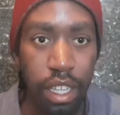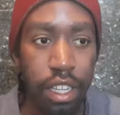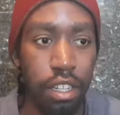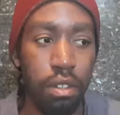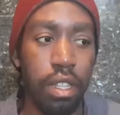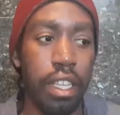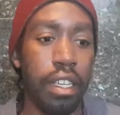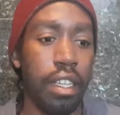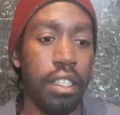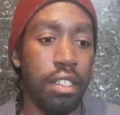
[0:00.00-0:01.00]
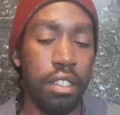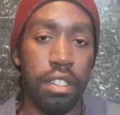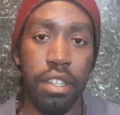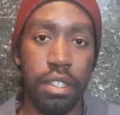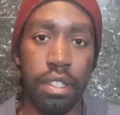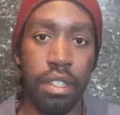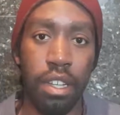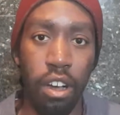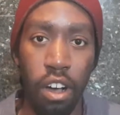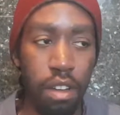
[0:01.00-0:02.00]
You know, like, it's just
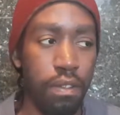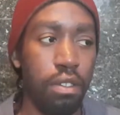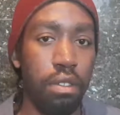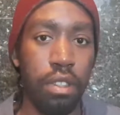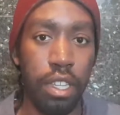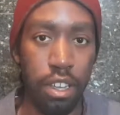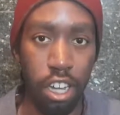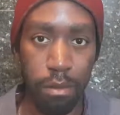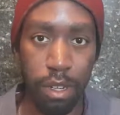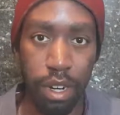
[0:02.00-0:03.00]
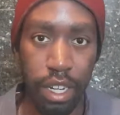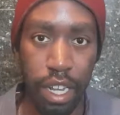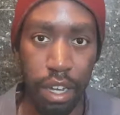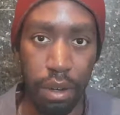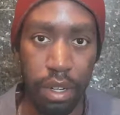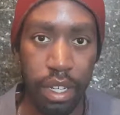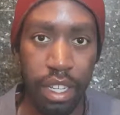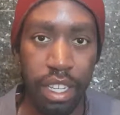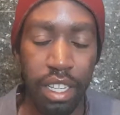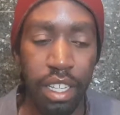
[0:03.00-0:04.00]
awful, the economy right now.
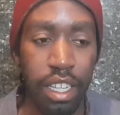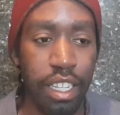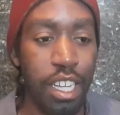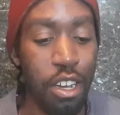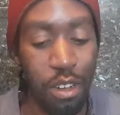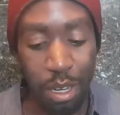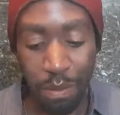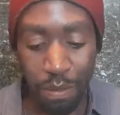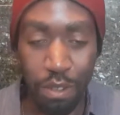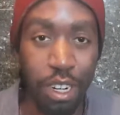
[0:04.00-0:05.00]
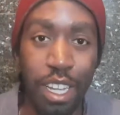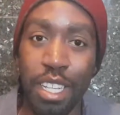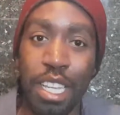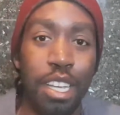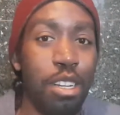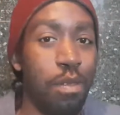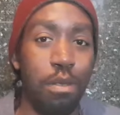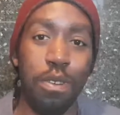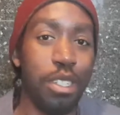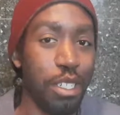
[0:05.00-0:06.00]
Now I'm probably taking up
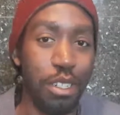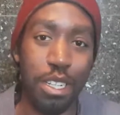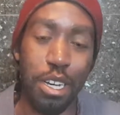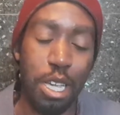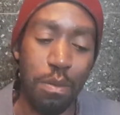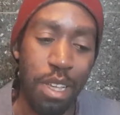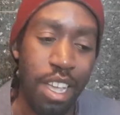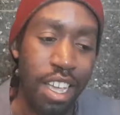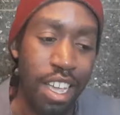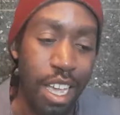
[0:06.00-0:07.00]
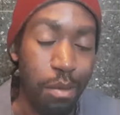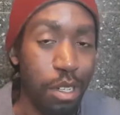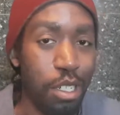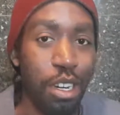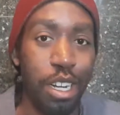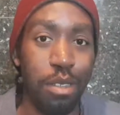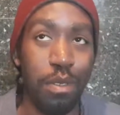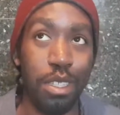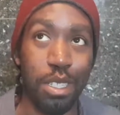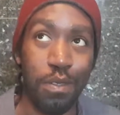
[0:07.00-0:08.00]
a bunch of your time. I'm gonna try to
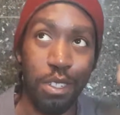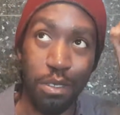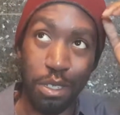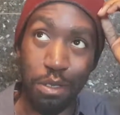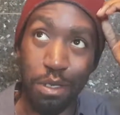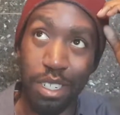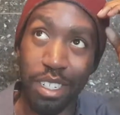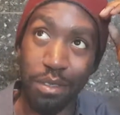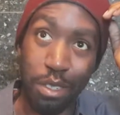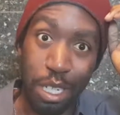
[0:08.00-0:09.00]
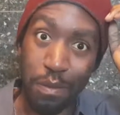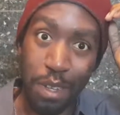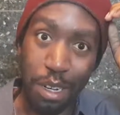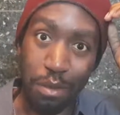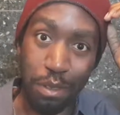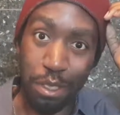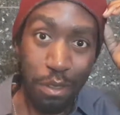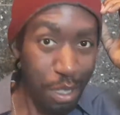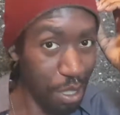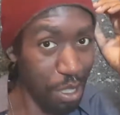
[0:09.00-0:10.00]
make this video short, which I'm not
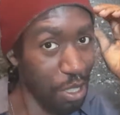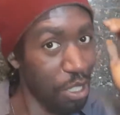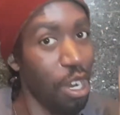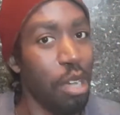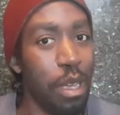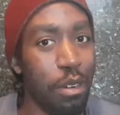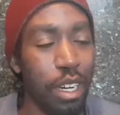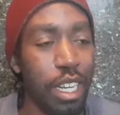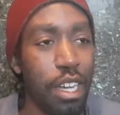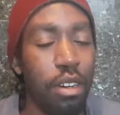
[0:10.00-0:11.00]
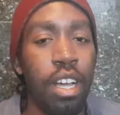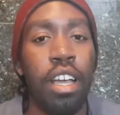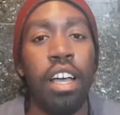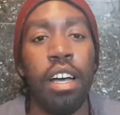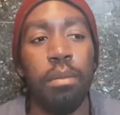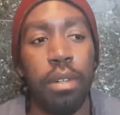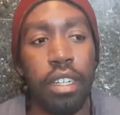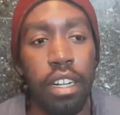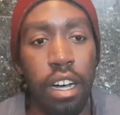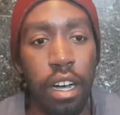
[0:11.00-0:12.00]
doing a good job at right now.
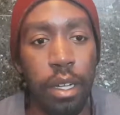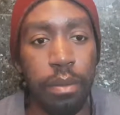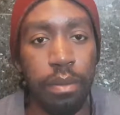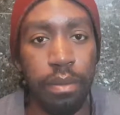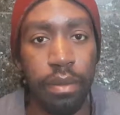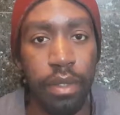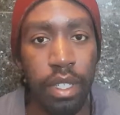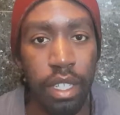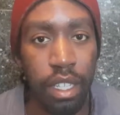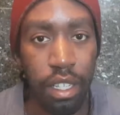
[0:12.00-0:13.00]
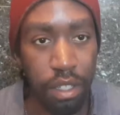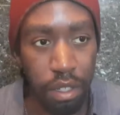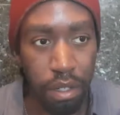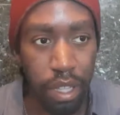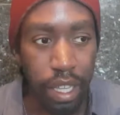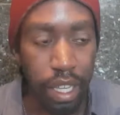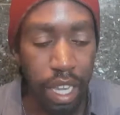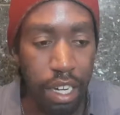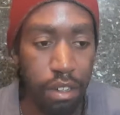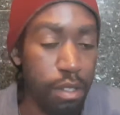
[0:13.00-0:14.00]
But you know, like,
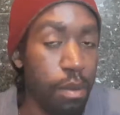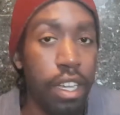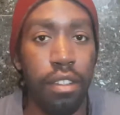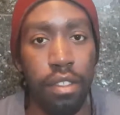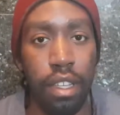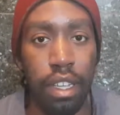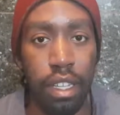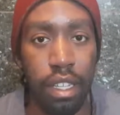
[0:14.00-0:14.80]
here's my thing.